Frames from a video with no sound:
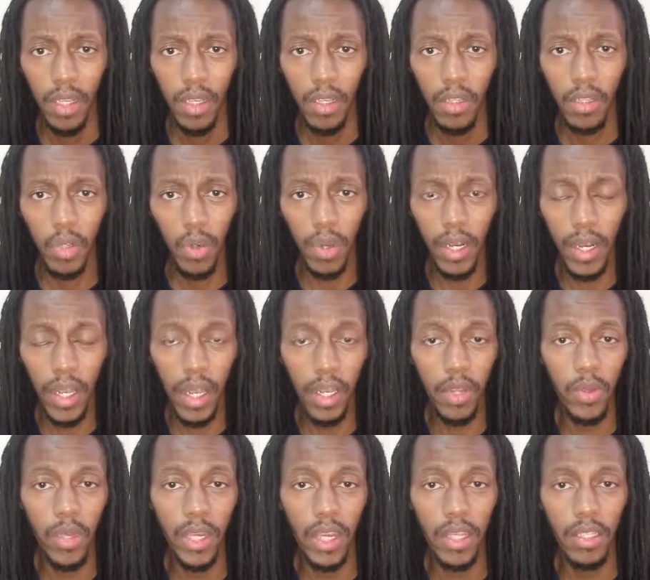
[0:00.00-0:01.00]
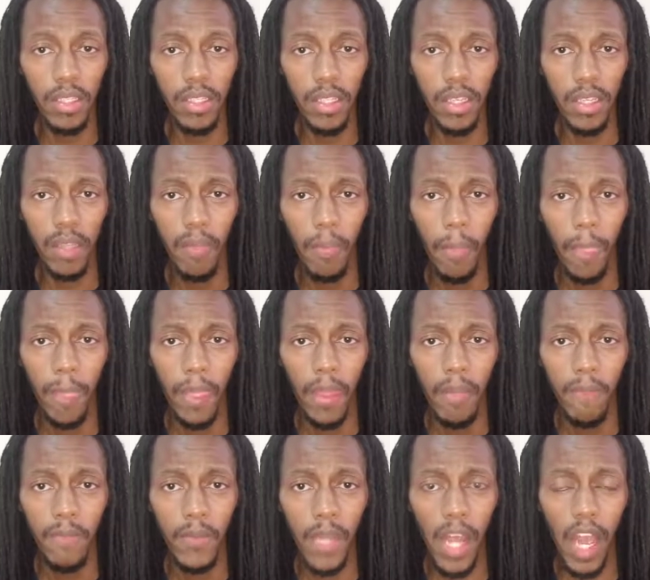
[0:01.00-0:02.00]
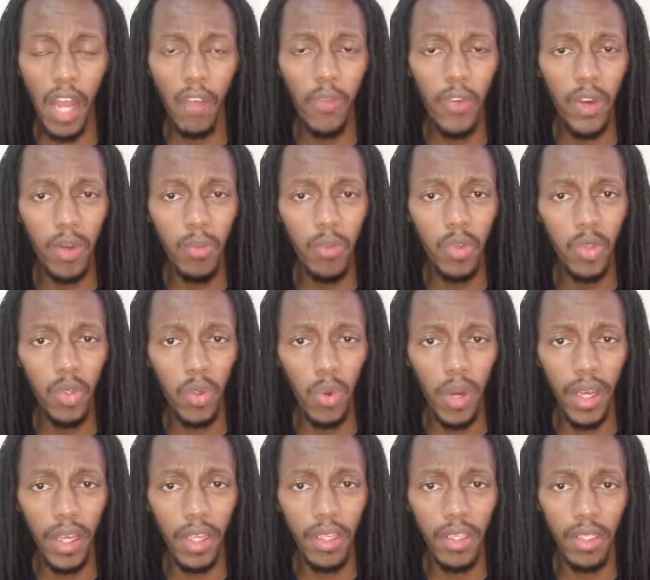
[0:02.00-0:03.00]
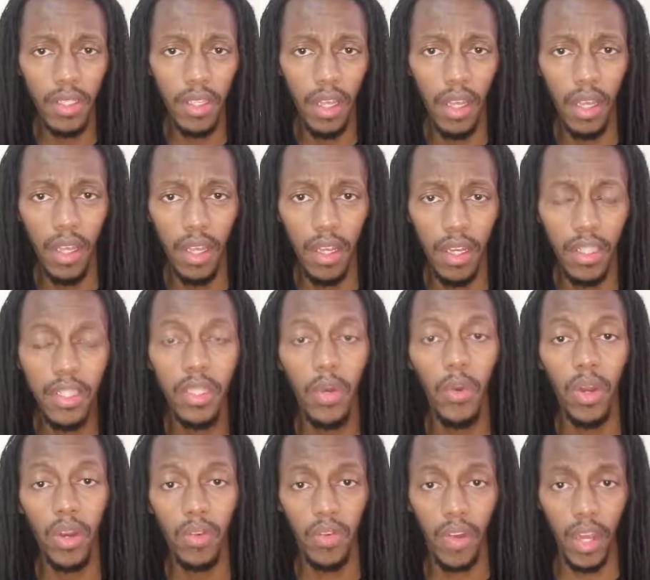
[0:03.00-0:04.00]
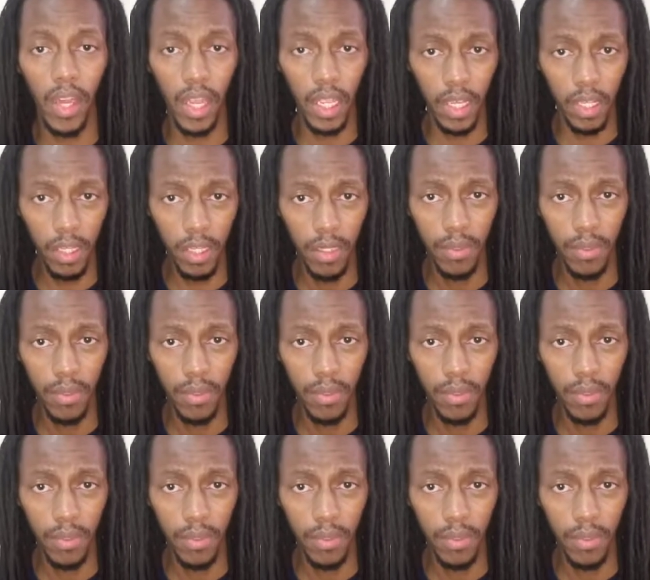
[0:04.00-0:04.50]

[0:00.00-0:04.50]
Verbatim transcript: So clearly you can see Alfred Mutua is, uh, let's say, one of a kind